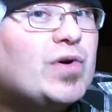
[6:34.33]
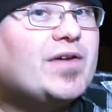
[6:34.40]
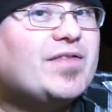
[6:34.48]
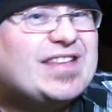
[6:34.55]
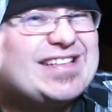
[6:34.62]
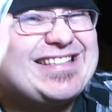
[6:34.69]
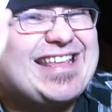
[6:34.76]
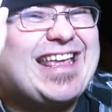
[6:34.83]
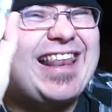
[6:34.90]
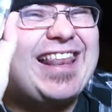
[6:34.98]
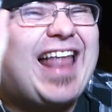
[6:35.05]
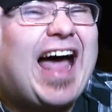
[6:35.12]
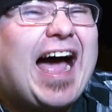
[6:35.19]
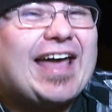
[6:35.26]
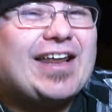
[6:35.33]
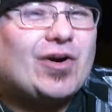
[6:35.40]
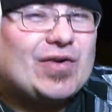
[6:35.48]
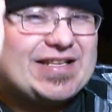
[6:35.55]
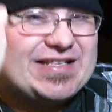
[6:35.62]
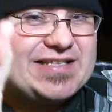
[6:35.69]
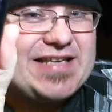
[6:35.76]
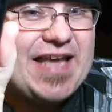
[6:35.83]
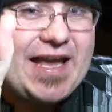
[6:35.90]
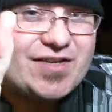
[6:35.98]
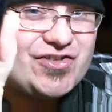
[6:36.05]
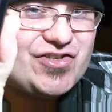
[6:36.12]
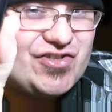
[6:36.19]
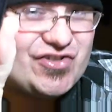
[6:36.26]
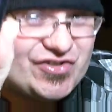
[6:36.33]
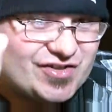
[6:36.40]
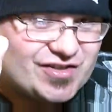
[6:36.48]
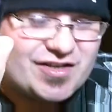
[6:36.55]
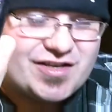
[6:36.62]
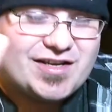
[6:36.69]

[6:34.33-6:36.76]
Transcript: This thing lied on its tests.